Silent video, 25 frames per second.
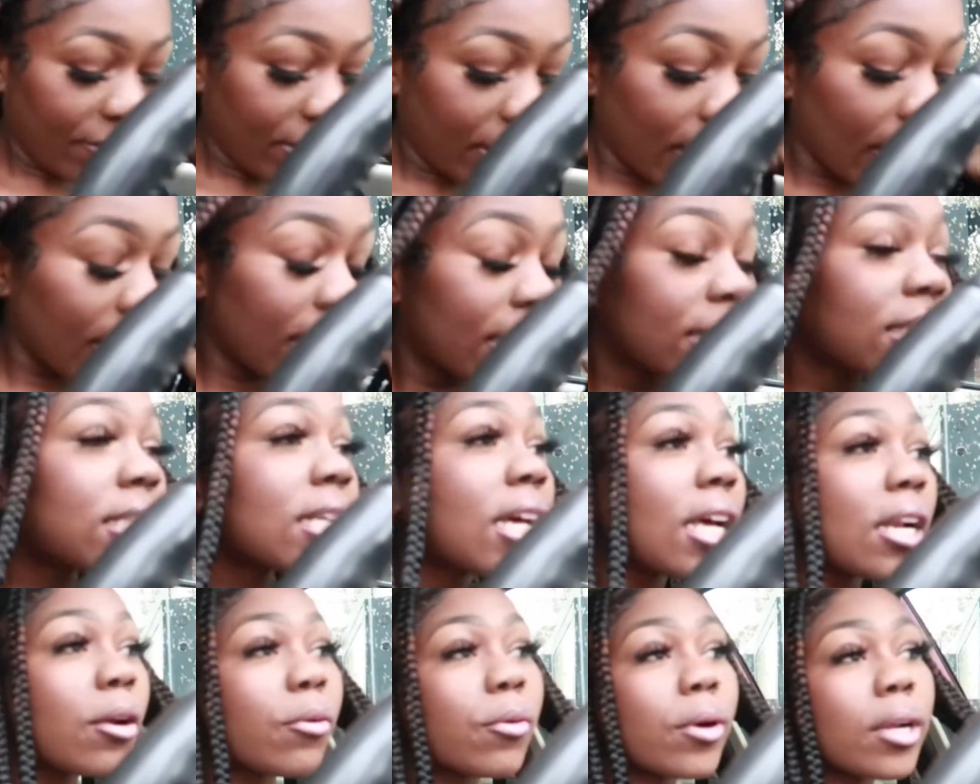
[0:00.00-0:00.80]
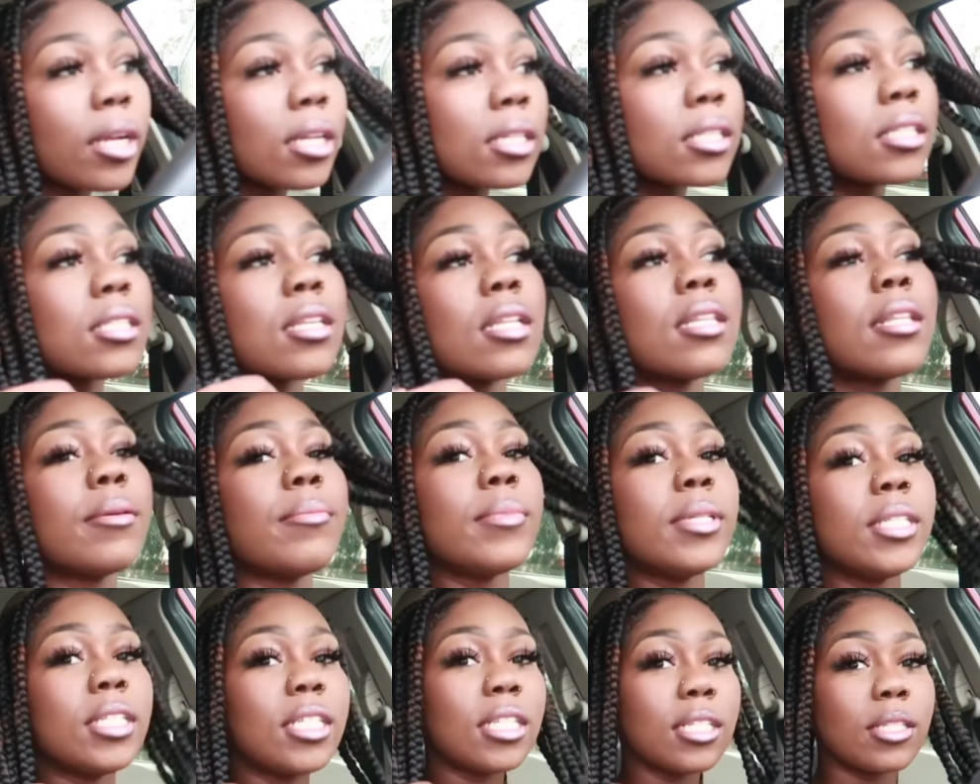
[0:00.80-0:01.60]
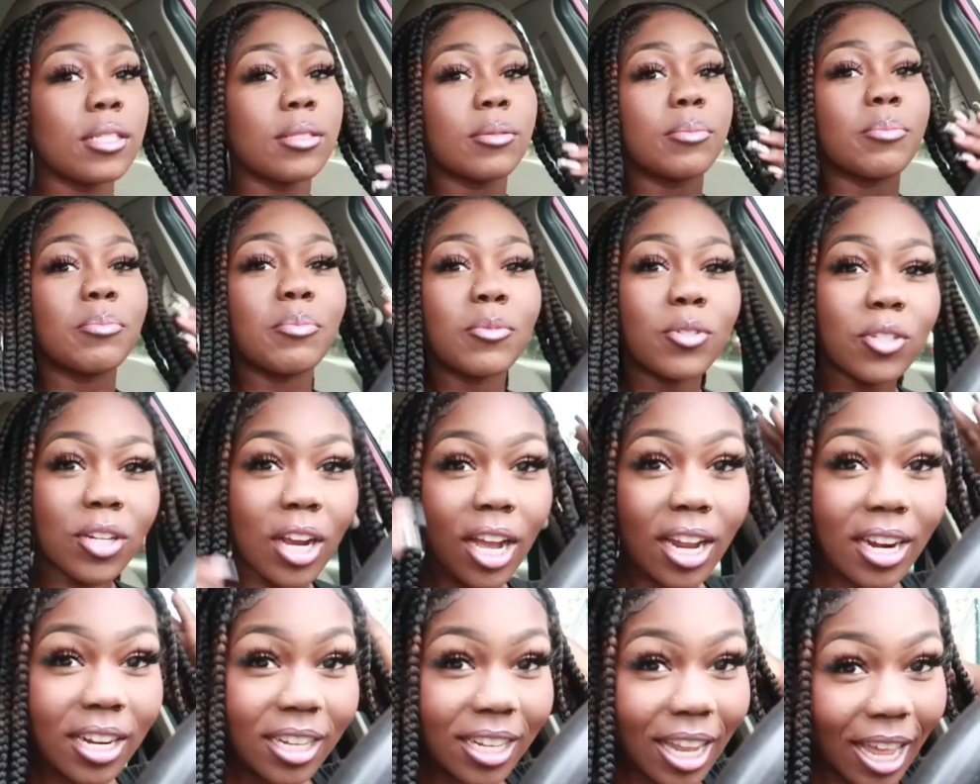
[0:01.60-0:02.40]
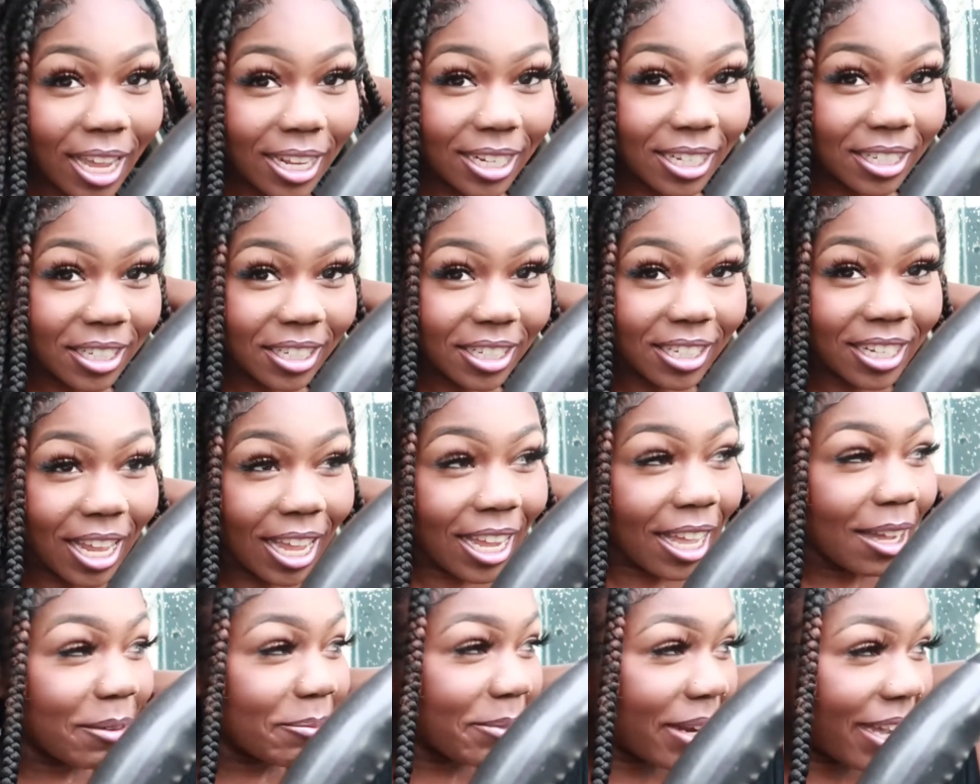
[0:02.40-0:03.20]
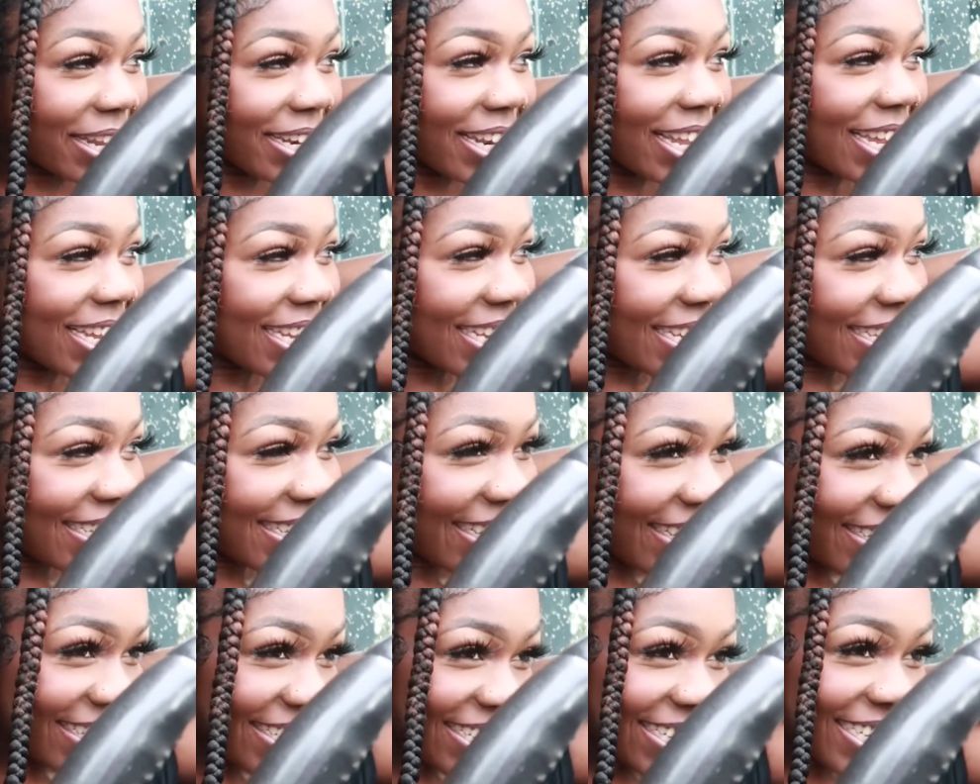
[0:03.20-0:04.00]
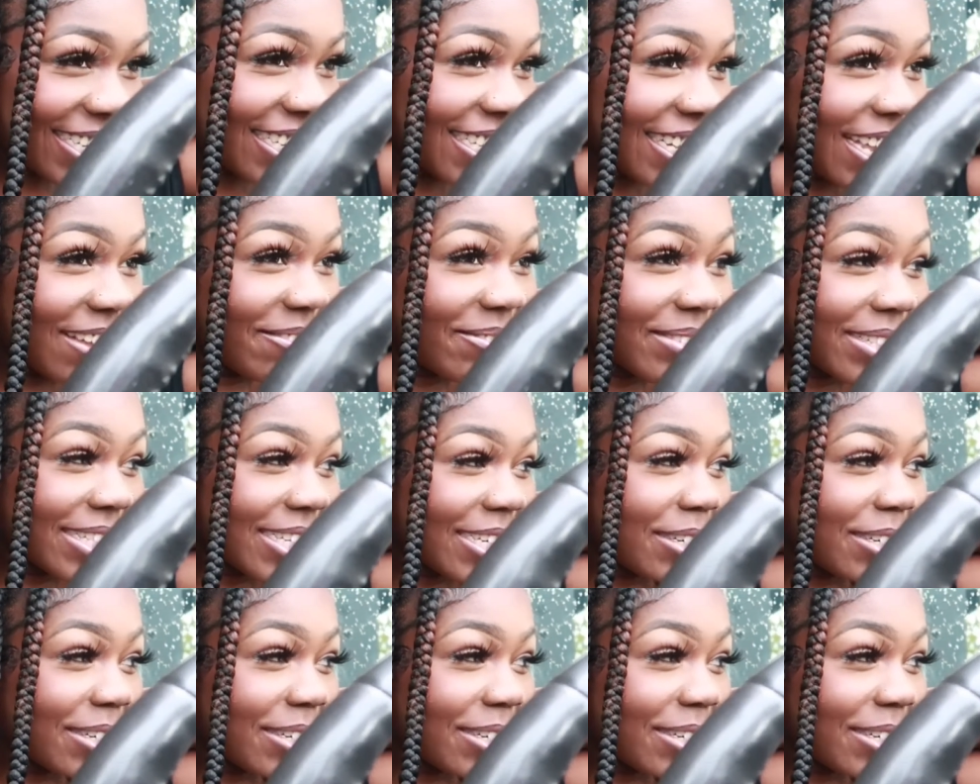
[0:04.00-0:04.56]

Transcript: feel like it's gonna work. So let me just try to like look like I'm not lying, y'all, because I'm a